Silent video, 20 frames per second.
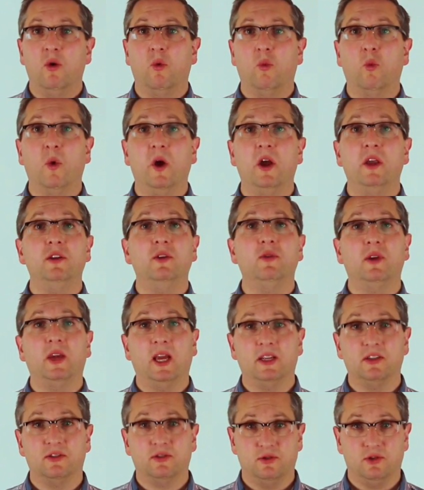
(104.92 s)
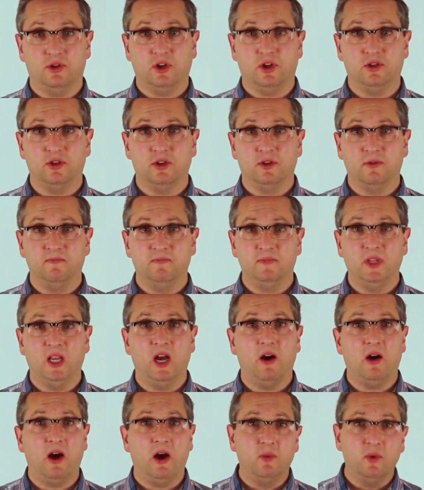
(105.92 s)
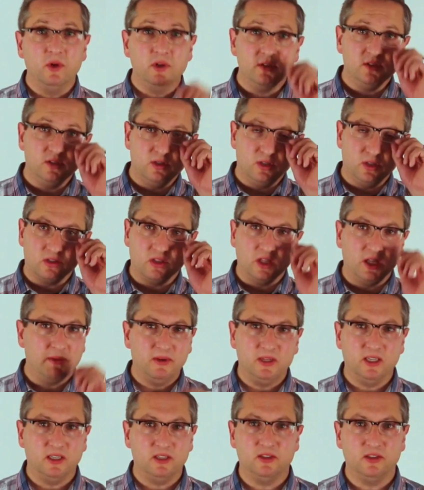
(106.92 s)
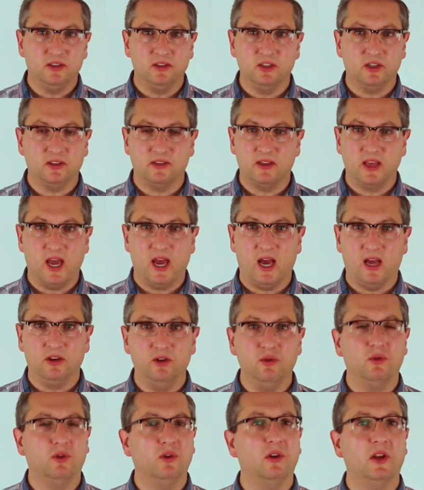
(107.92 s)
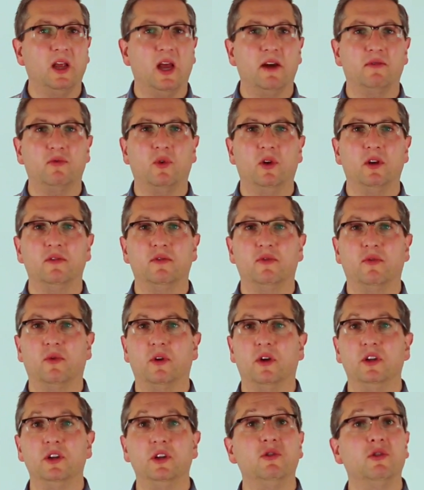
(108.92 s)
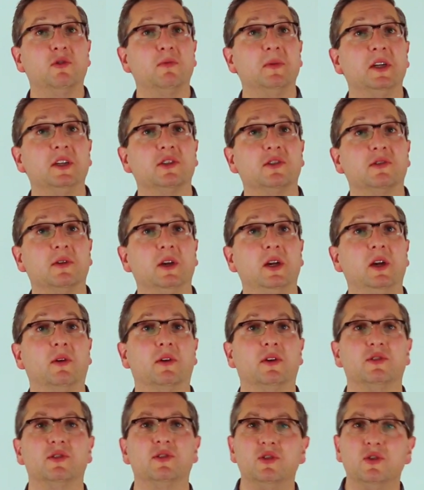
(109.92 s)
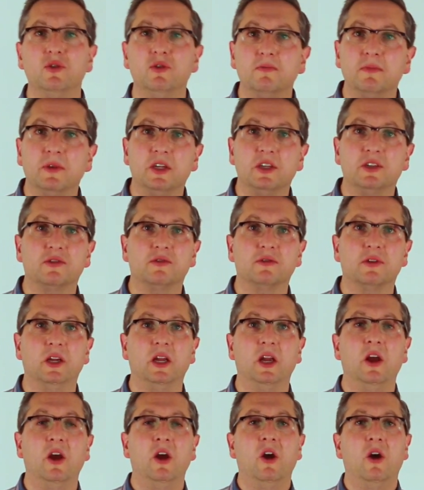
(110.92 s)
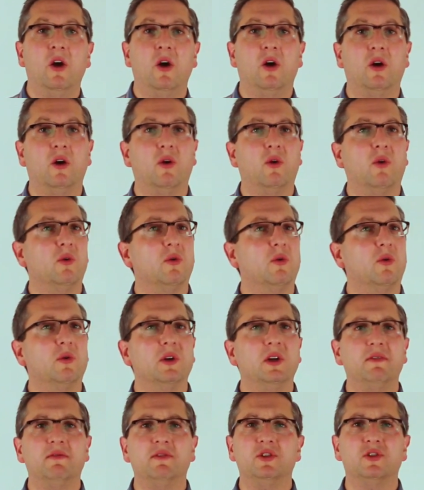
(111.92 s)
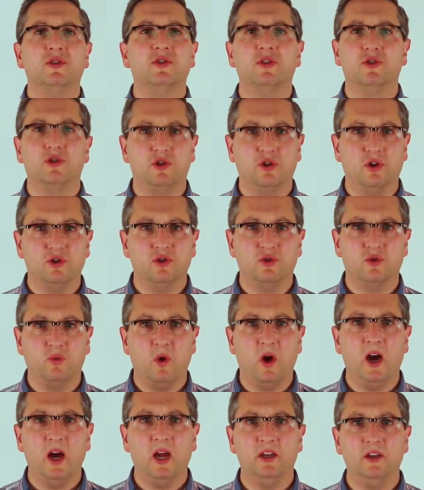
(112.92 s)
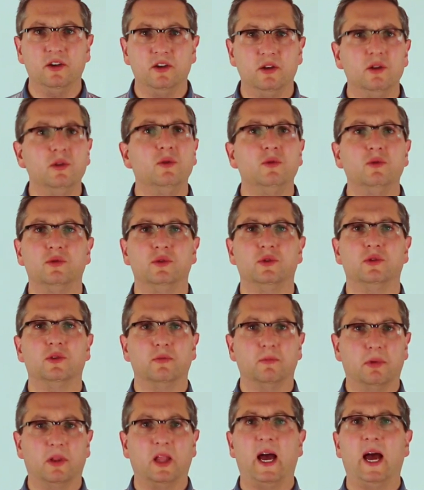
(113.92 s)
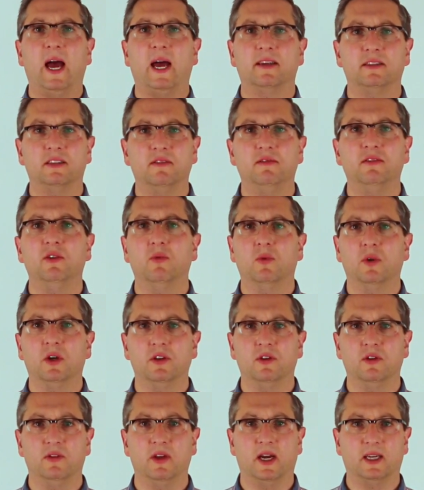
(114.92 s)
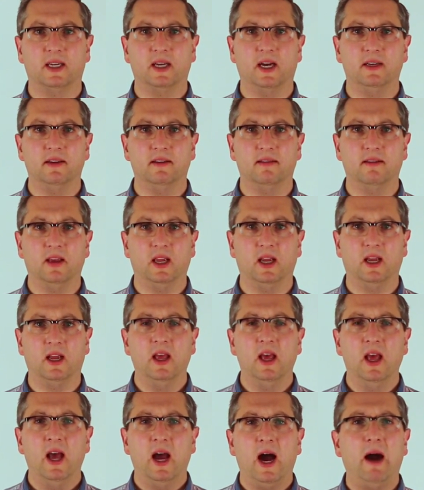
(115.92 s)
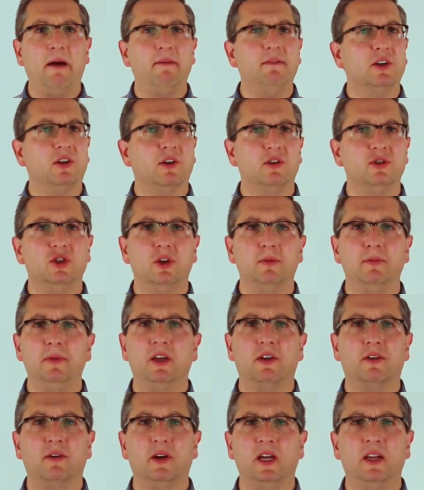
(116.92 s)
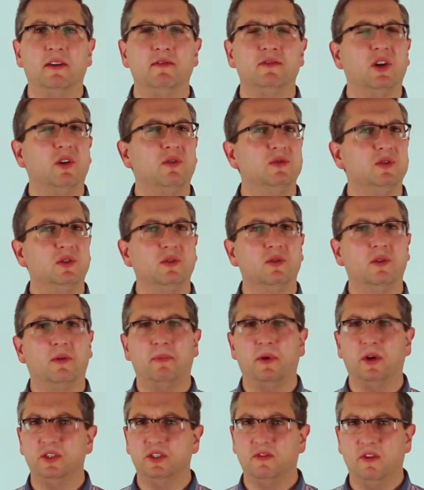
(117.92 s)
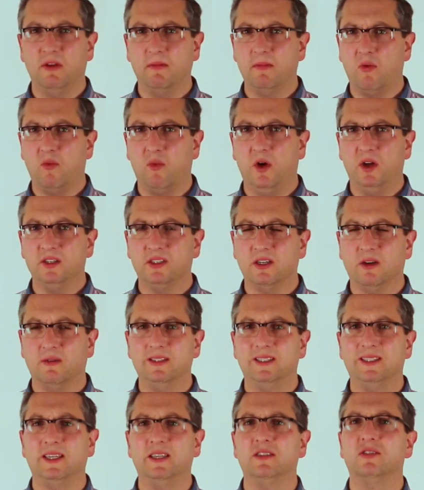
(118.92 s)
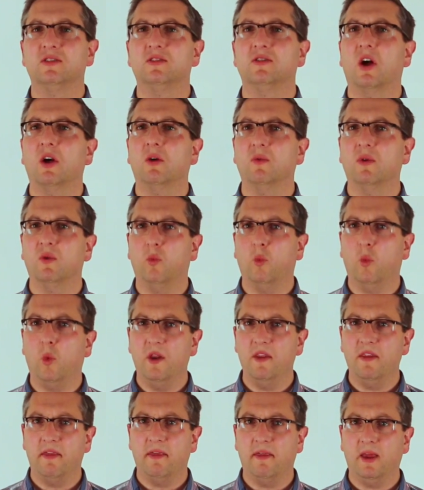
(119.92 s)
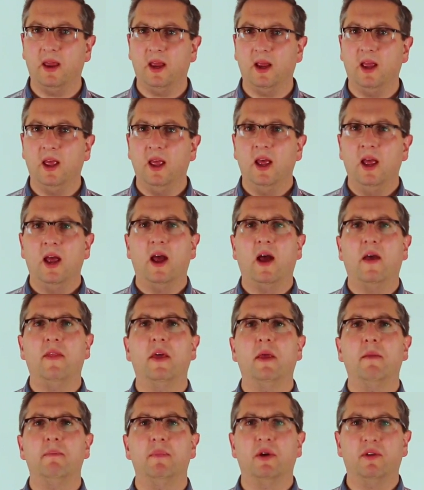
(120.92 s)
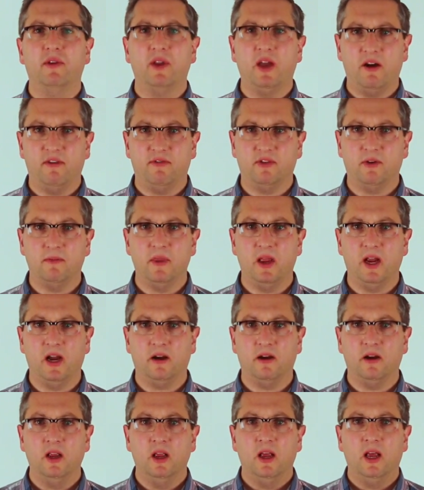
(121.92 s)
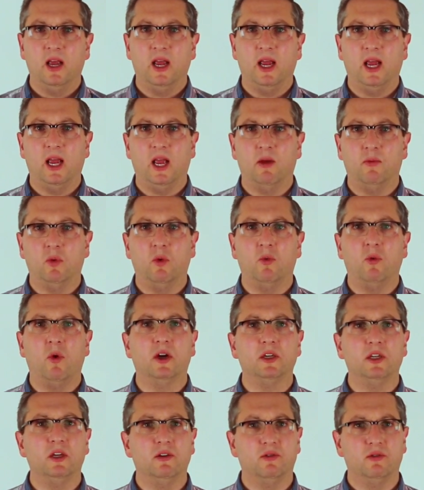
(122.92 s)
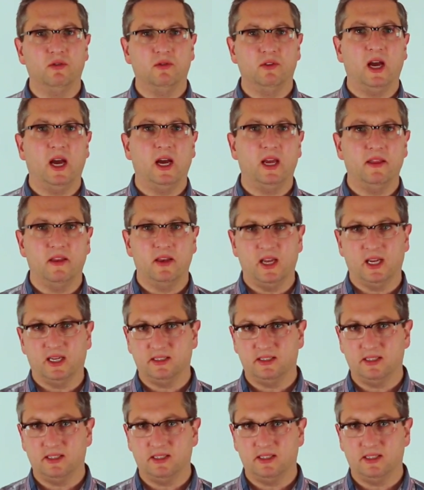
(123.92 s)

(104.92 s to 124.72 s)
when you cancel church. Now, I wouldn't just limit it to just that. You could have one for a youth ministry or a student ministry, or even just a church-wide news blast if you want to do that kind of thing. I would encourage you to be creative. Don't do a bunch of them at once. I would say start with one thing and then build out from there, and we'll walk you through that in the next